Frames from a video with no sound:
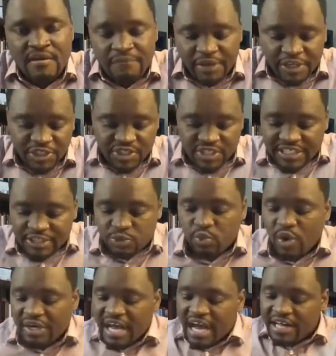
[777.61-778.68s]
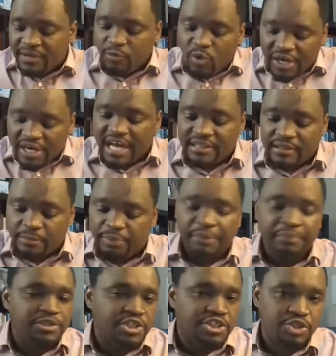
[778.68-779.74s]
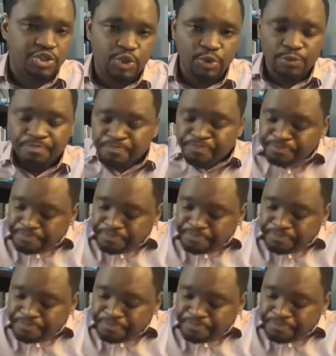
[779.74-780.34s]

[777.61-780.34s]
because guess what? Uh, what other people just do?